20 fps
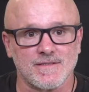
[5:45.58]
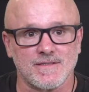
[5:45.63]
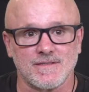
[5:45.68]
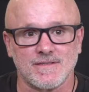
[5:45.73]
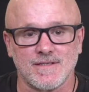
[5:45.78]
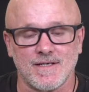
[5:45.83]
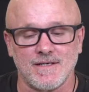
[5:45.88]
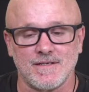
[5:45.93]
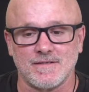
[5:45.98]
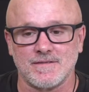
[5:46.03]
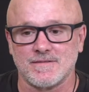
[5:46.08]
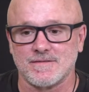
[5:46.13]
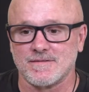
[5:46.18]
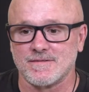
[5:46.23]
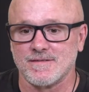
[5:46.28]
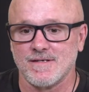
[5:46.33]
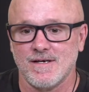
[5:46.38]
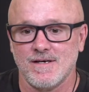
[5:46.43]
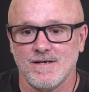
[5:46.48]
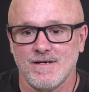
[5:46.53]
it
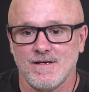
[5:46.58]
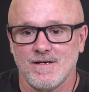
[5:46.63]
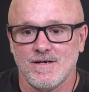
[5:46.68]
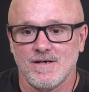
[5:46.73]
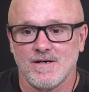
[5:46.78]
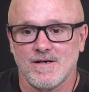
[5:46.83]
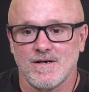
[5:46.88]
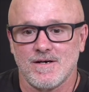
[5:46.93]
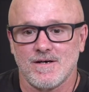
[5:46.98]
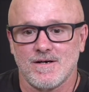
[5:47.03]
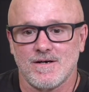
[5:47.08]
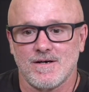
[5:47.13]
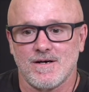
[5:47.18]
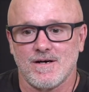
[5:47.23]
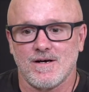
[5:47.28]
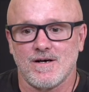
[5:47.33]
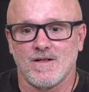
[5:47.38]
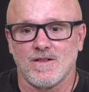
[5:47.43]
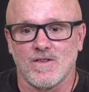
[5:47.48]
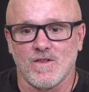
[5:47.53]
takes
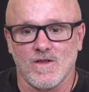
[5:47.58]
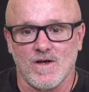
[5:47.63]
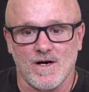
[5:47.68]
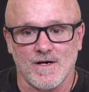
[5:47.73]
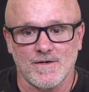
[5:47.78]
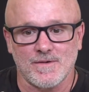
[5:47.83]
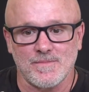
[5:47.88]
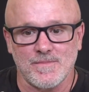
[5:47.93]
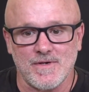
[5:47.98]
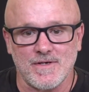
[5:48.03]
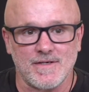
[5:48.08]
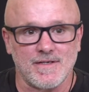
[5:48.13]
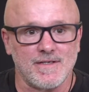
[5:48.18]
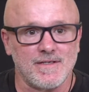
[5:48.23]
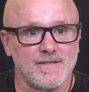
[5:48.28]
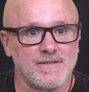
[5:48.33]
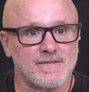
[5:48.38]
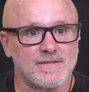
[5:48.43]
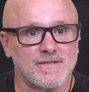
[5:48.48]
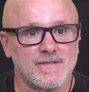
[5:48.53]
a lot of money